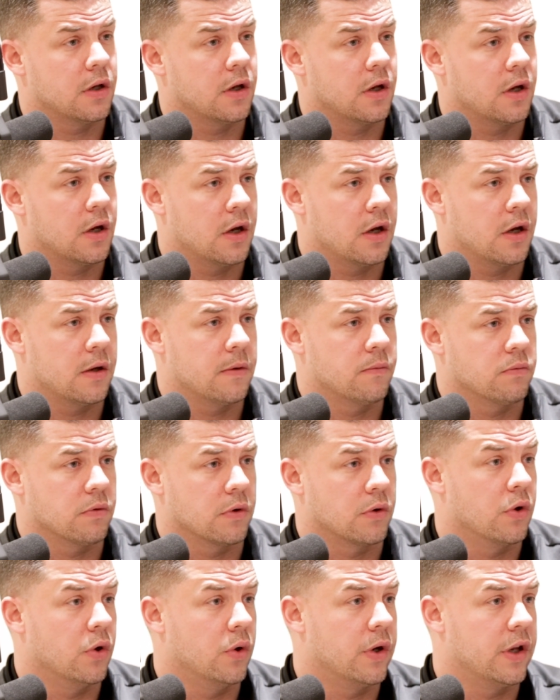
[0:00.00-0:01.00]

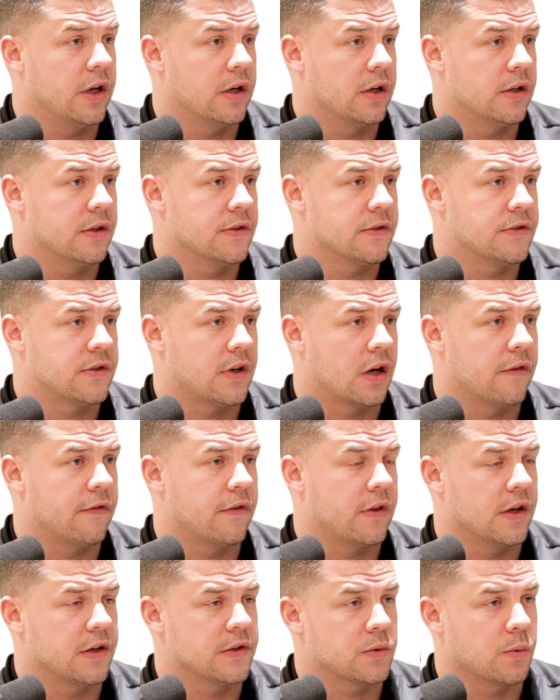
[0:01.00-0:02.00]
recruiting and side of
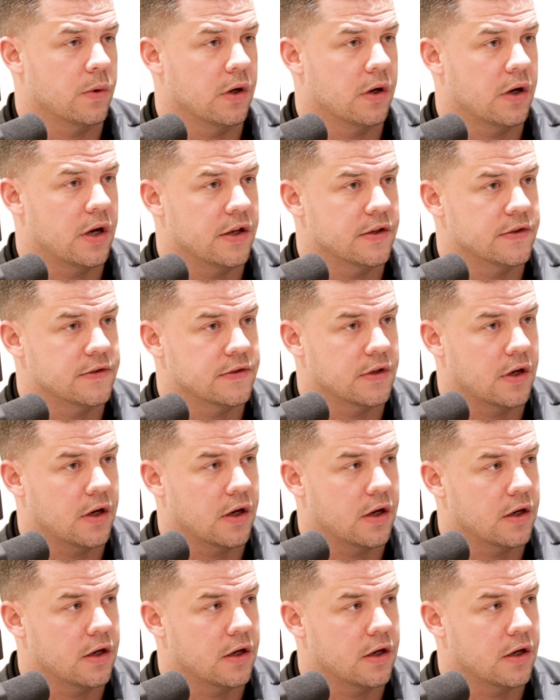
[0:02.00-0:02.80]
things, whereas